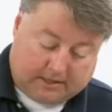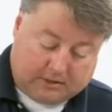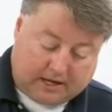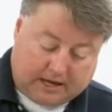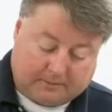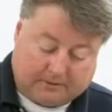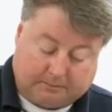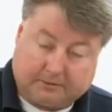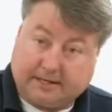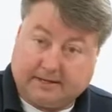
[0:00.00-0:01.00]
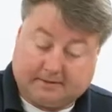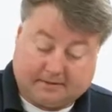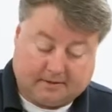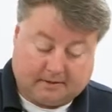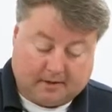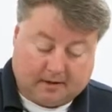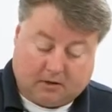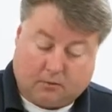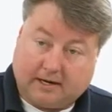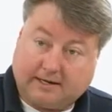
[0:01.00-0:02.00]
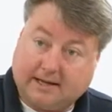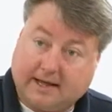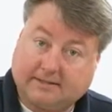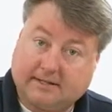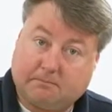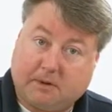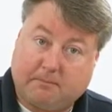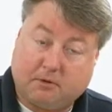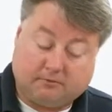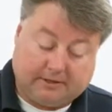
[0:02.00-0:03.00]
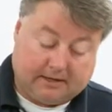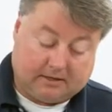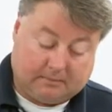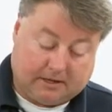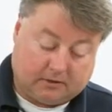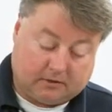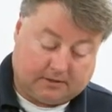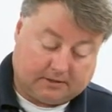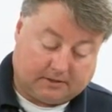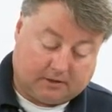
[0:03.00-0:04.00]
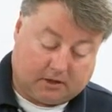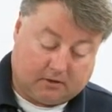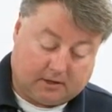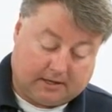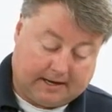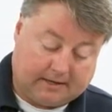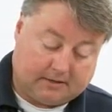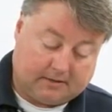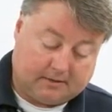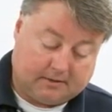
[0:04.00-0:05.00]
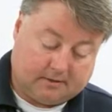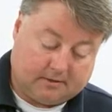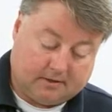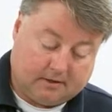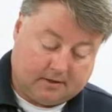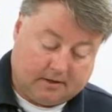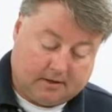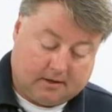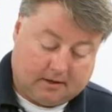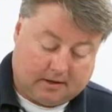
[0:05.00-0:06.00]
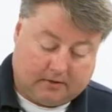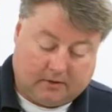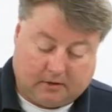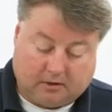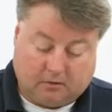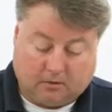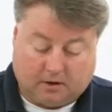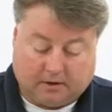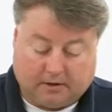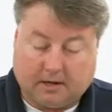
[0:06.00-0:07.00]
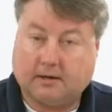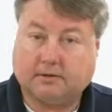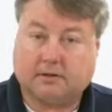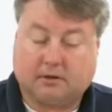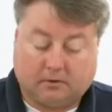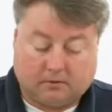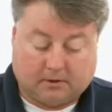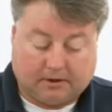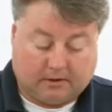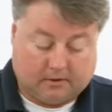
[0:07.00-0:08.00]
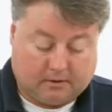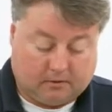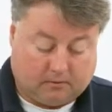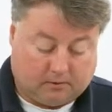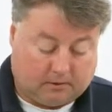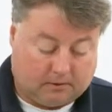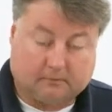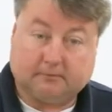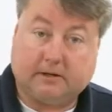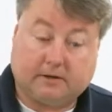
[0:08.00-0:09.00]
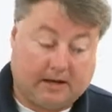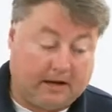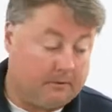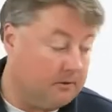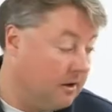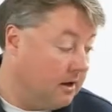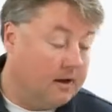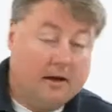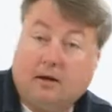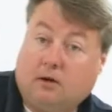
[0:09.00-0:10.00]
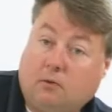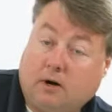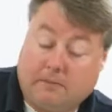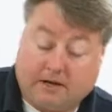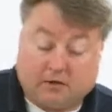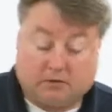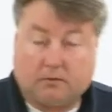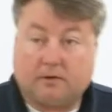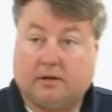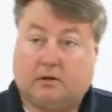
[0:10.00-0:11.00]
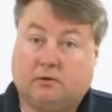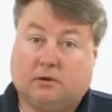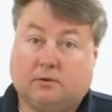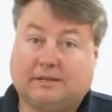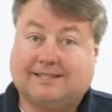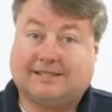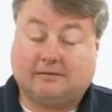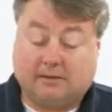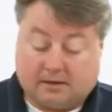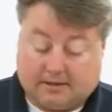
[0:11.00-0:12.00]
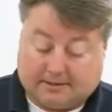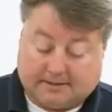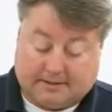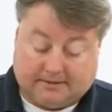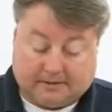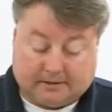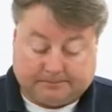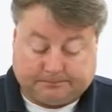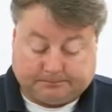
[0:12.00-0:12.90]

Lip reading: each cable in place, you want to test it by pulling it to make sure it's a secure connection. And then you are done securing your leader cable. You want to make sure that you use a silicone sealant